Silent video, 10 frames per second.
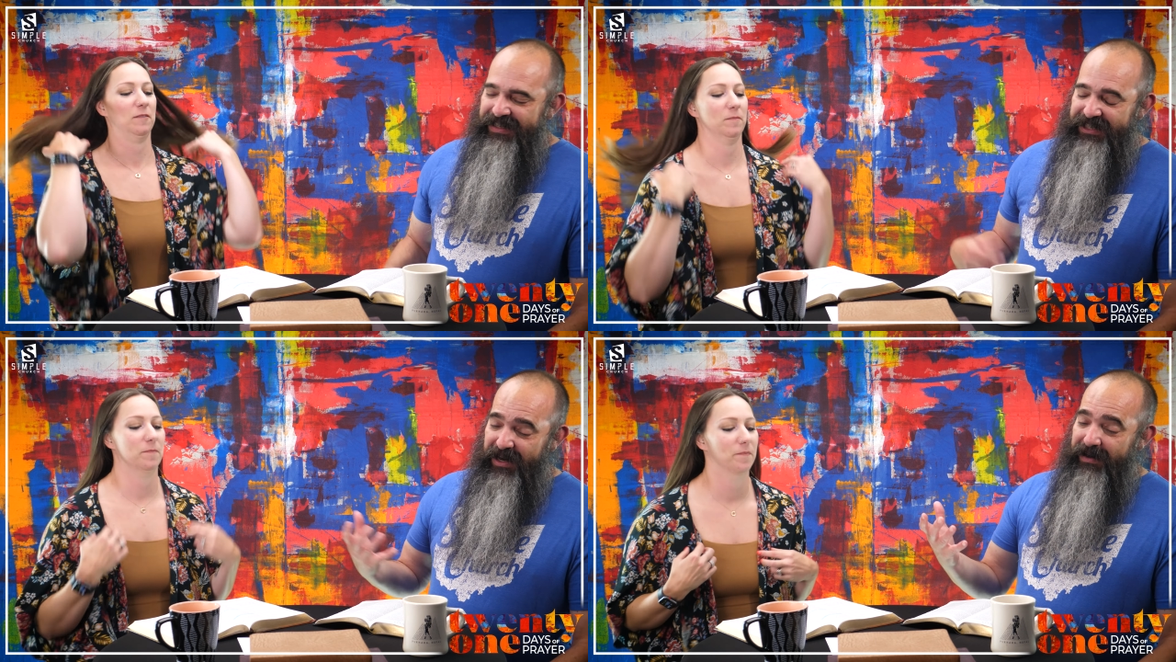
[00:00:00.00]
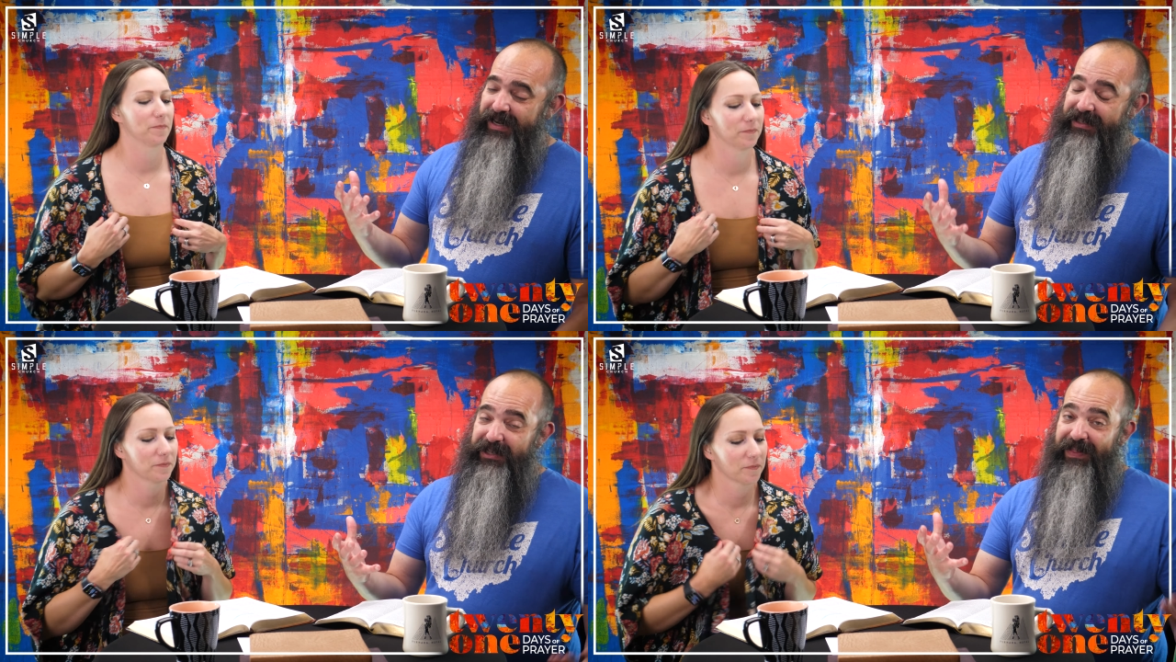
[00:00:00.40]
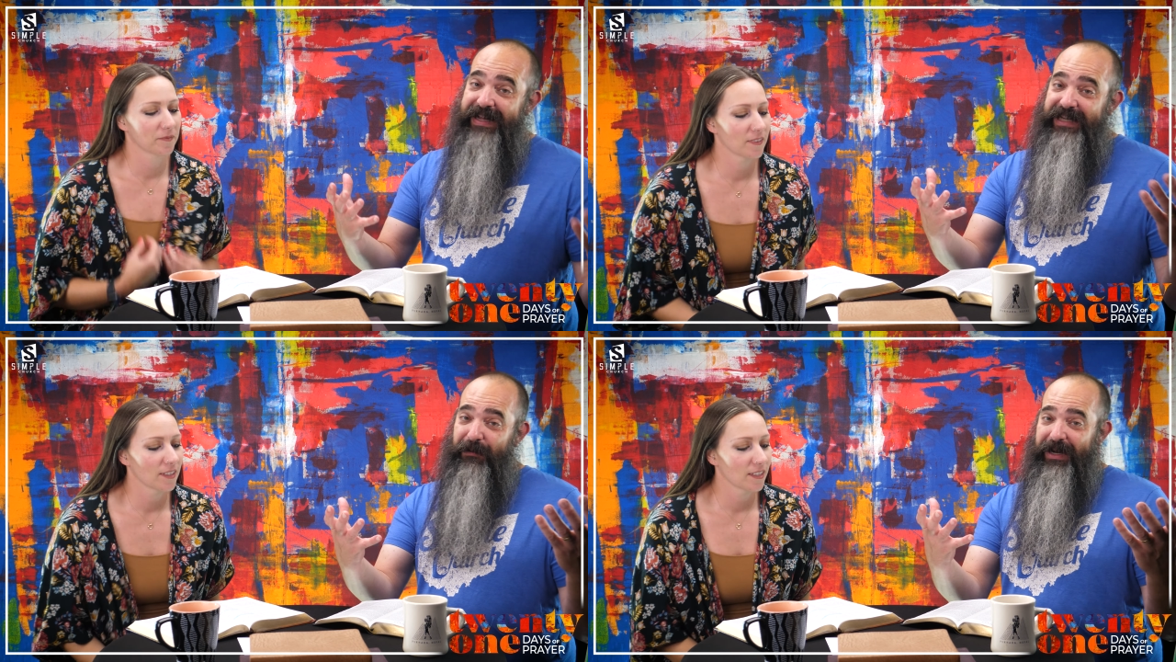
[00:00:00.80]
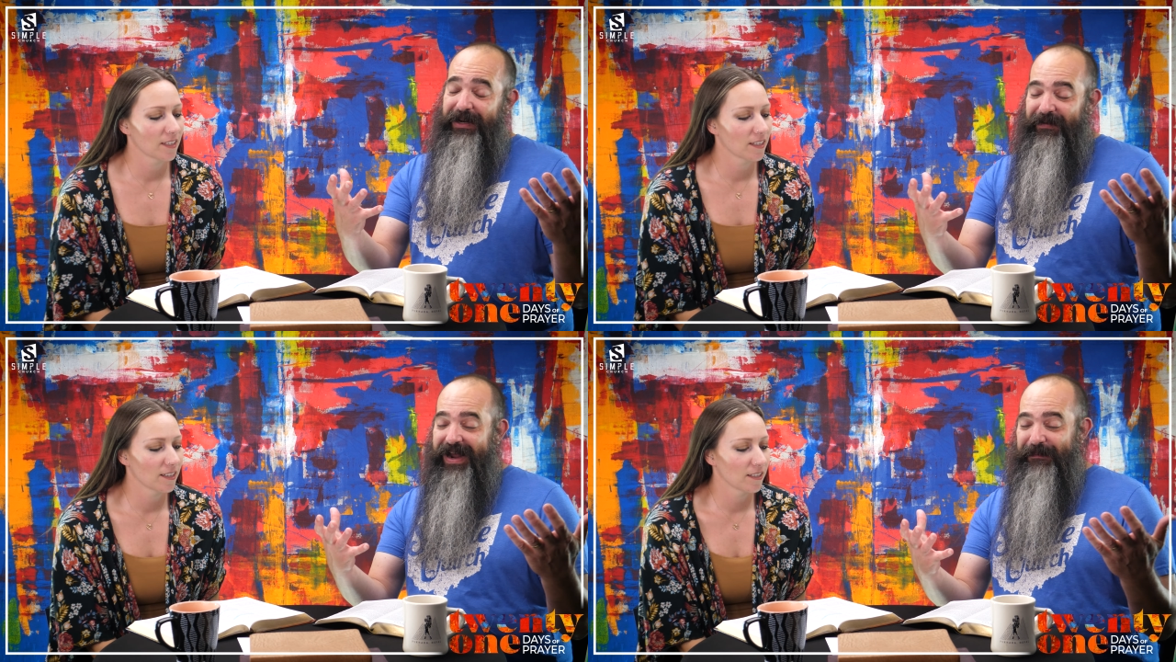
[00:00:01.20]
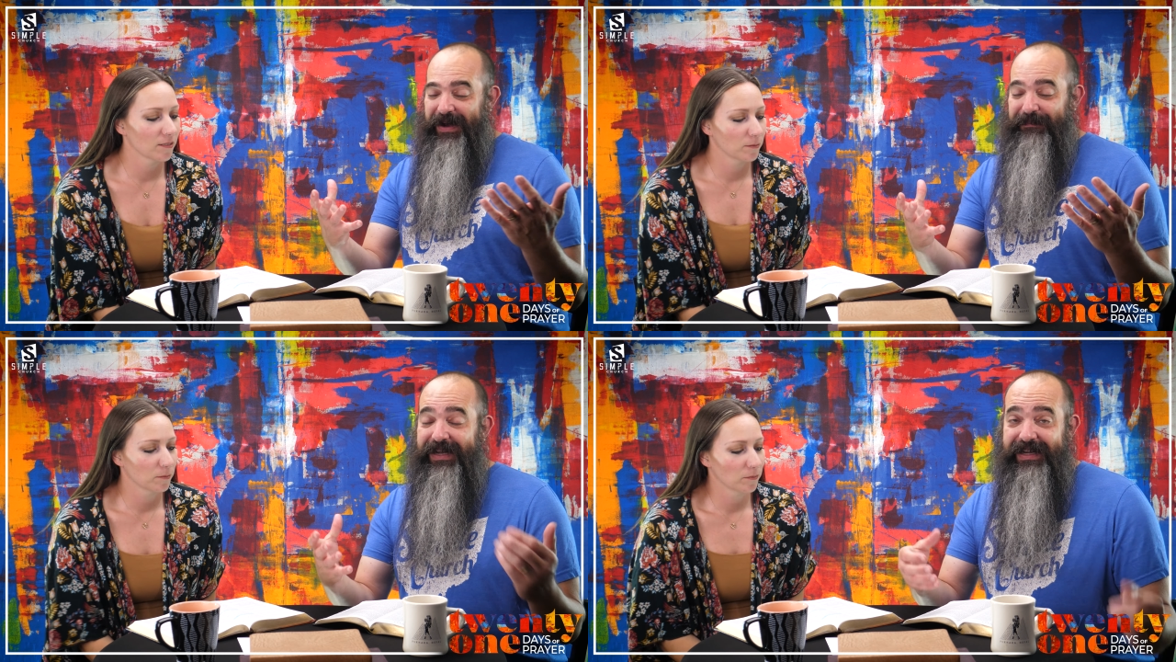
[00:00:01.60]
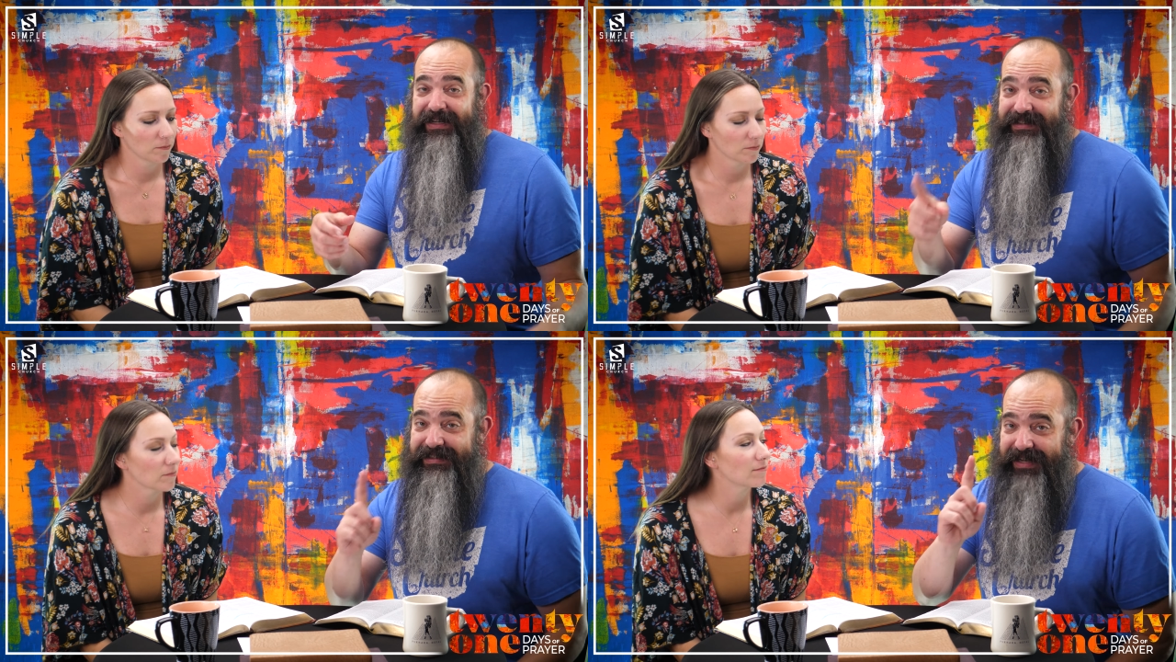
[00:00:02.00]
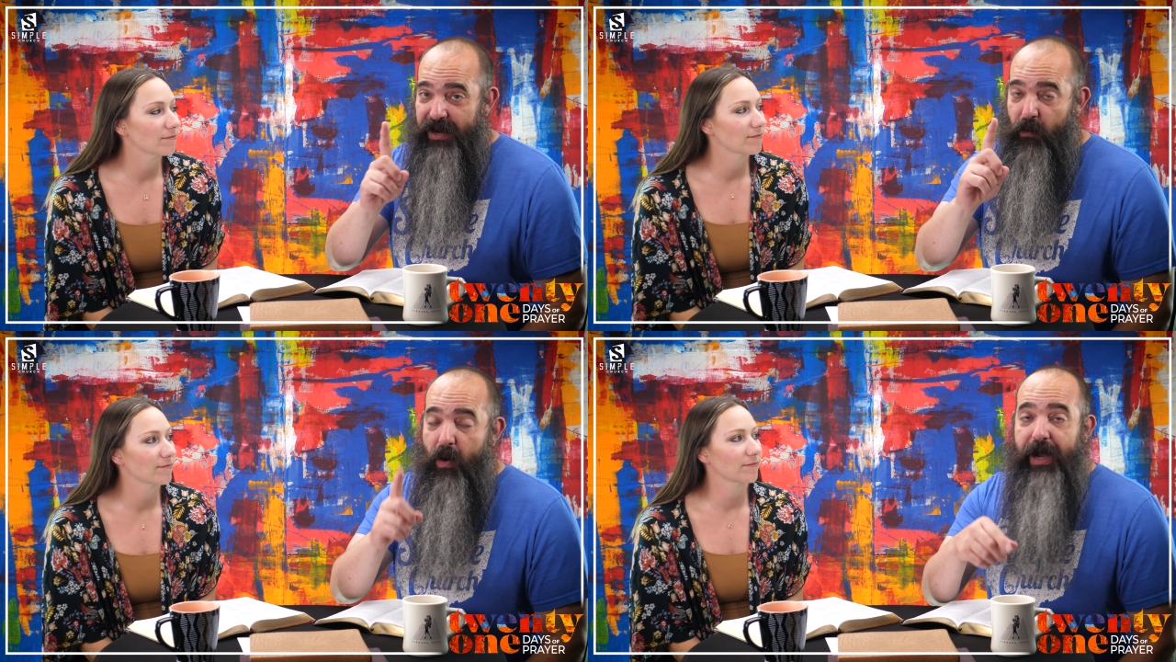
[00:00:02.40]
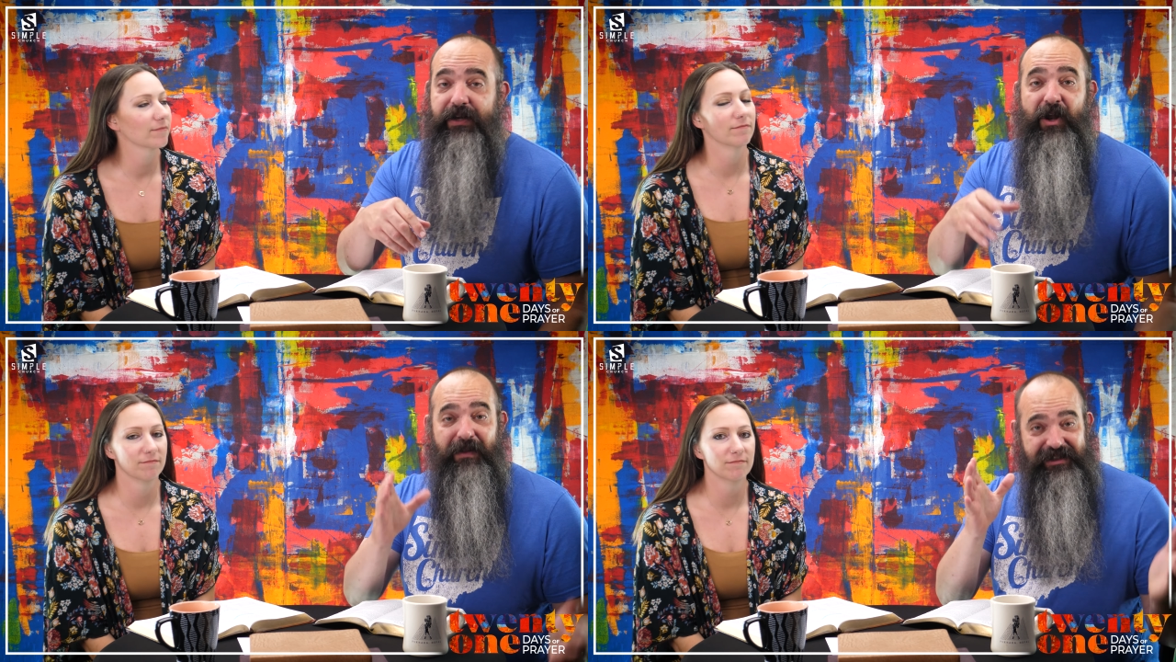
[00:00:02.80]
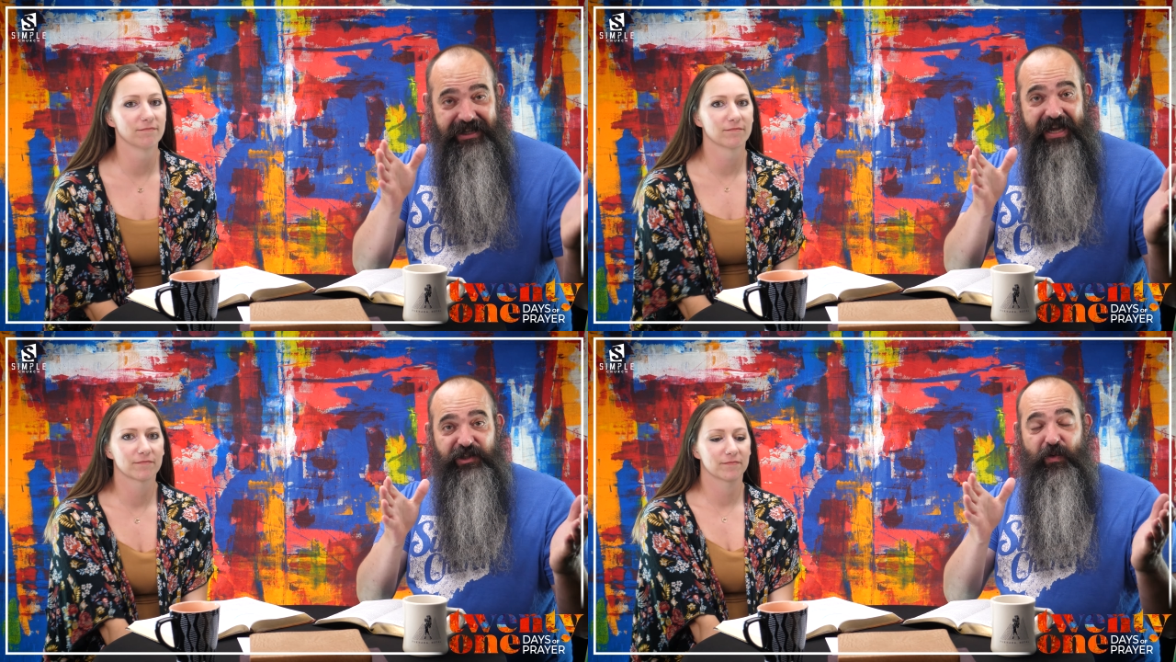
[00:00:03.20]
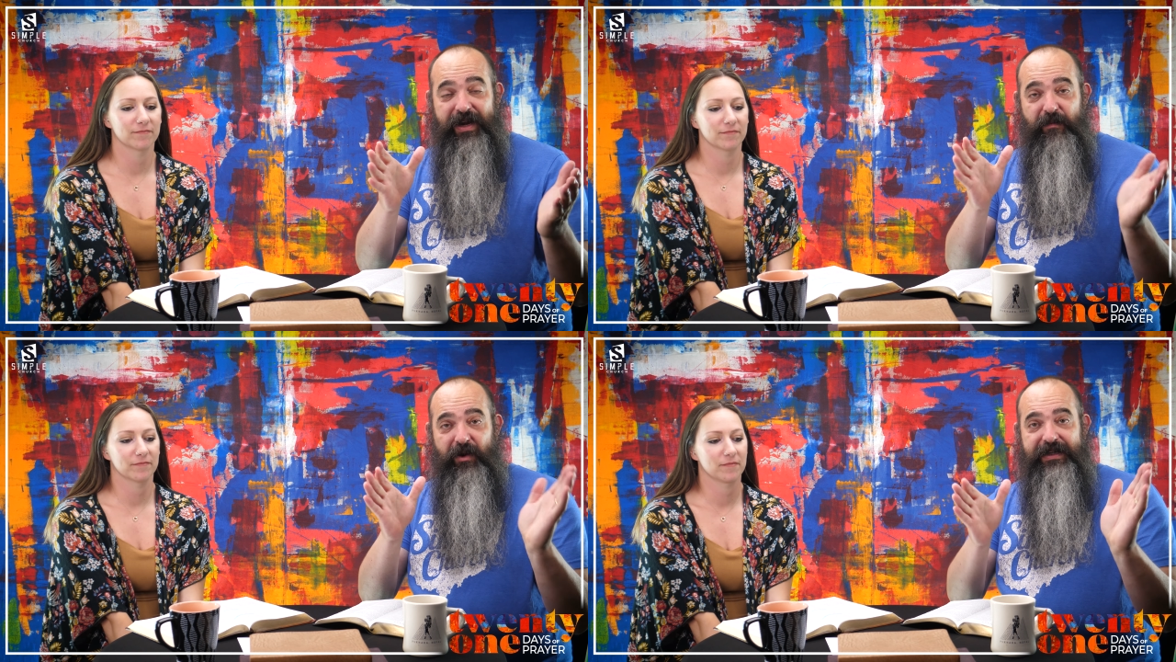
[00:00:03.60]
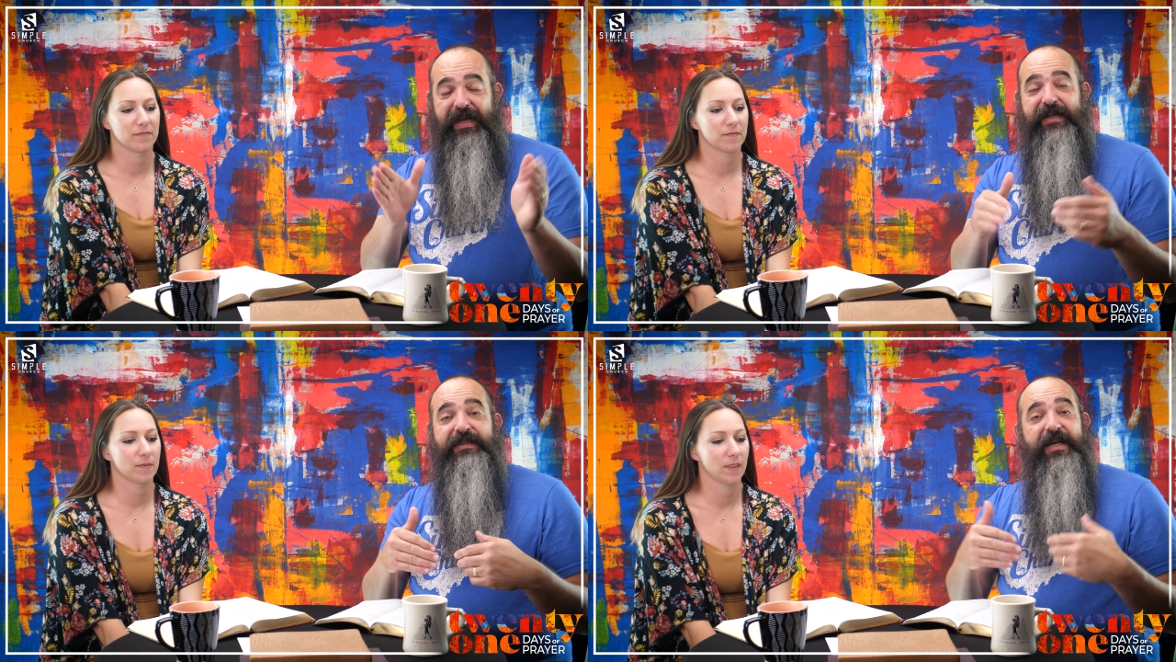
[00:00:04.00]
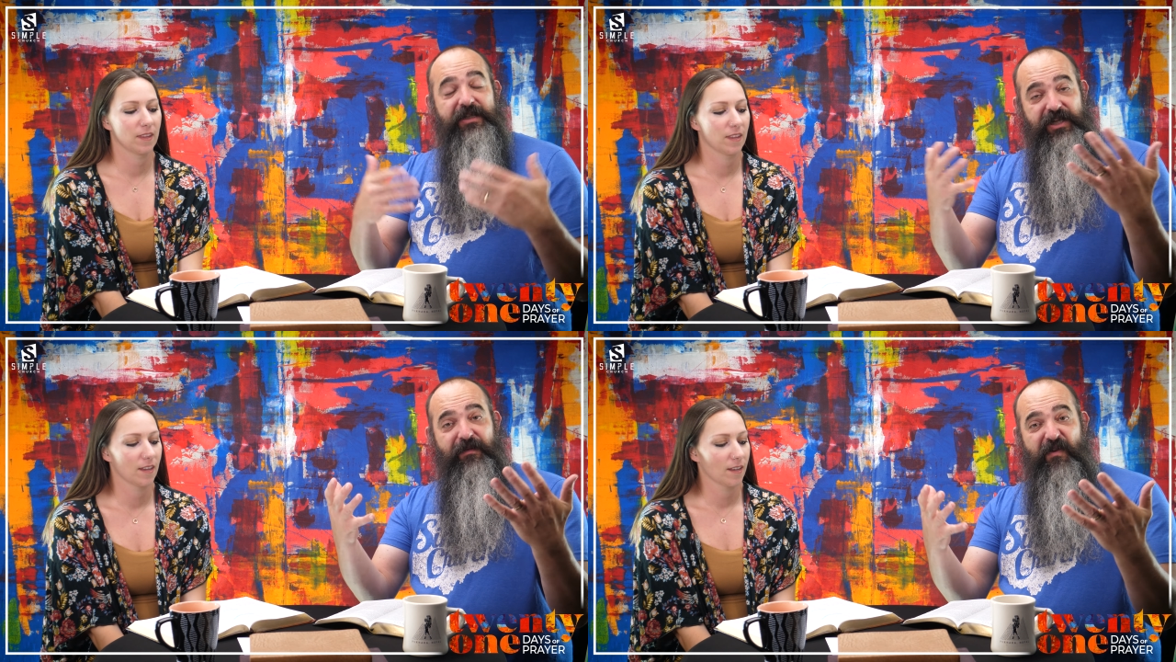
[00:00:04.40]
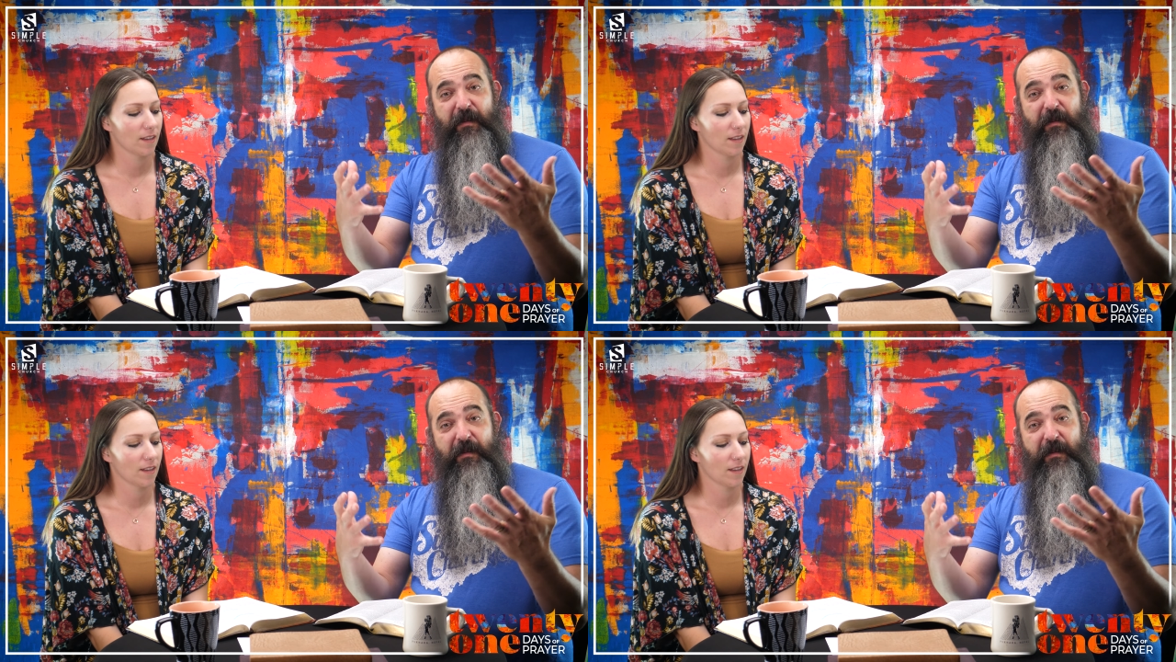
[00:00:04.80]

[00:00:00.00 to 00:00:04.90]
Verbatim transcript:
Speaker 1: So, so that's how we're going to wrap up day one. Know that you got 20 more days. Some of